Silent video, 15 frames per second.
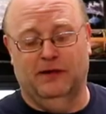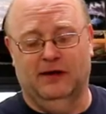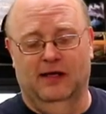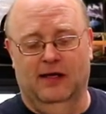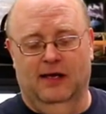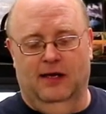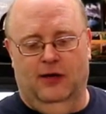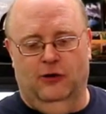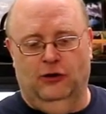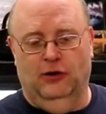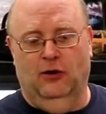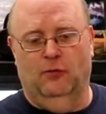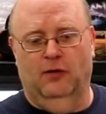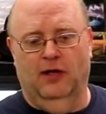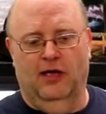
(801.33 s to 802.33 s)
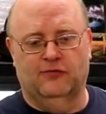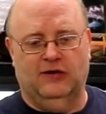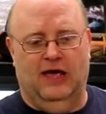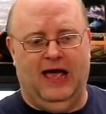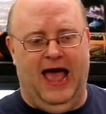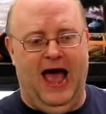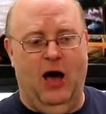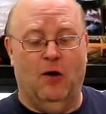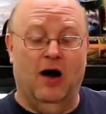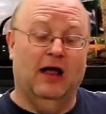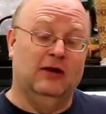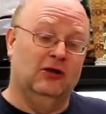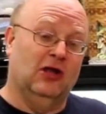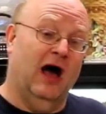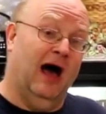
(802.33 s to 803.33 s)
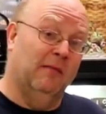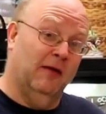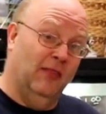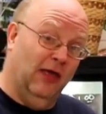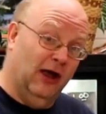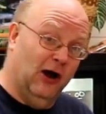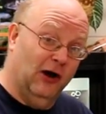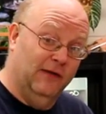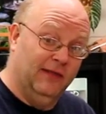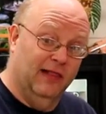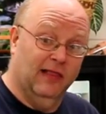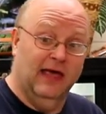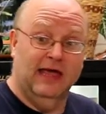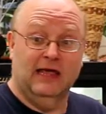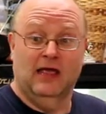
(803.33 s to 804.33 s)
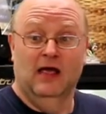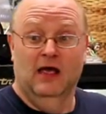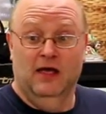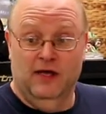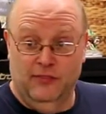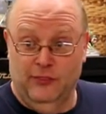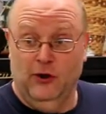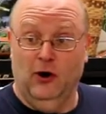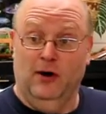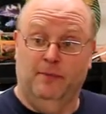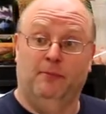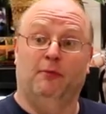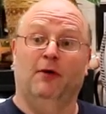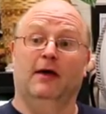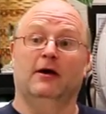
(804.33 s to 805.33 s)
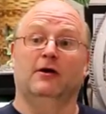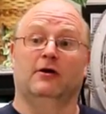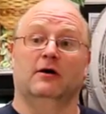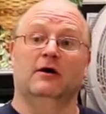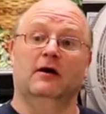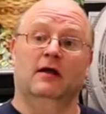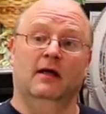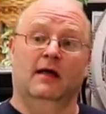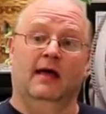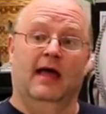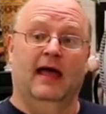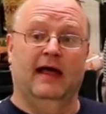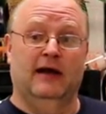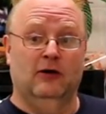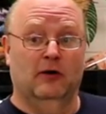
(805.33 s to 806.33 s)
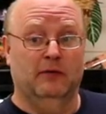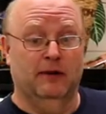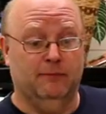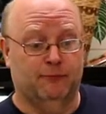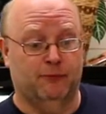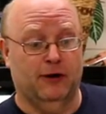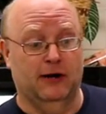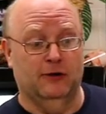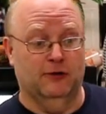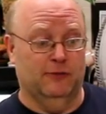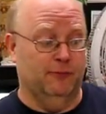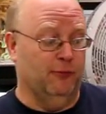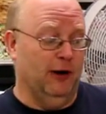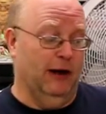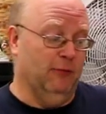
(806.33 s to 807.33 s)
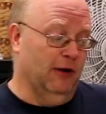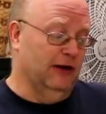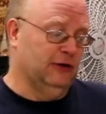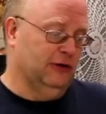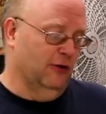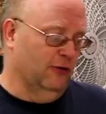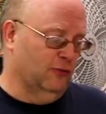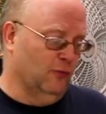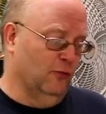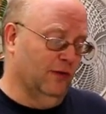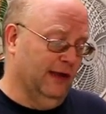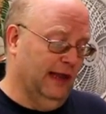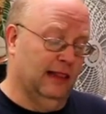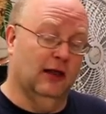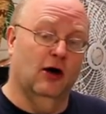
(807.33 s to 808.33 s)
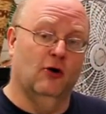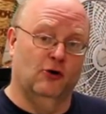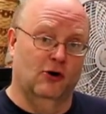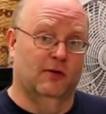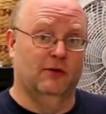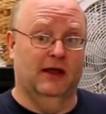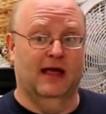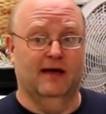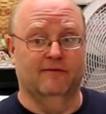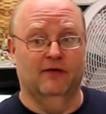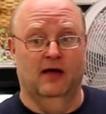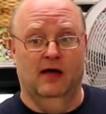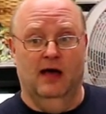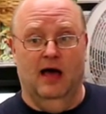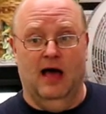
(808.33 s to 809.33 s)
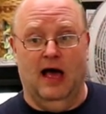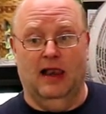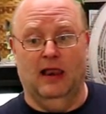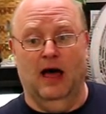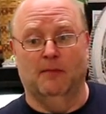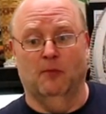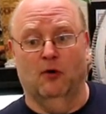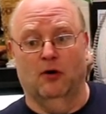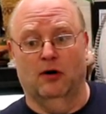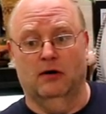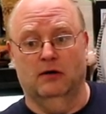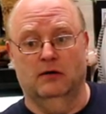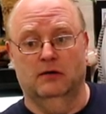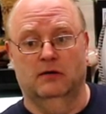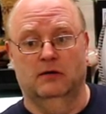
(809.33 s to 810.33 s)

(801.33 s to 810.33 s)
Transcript: but you don't realize how uncommon they are in the lake. They're a predator, and normally predator to prey ratio is really low. You normally have a lot more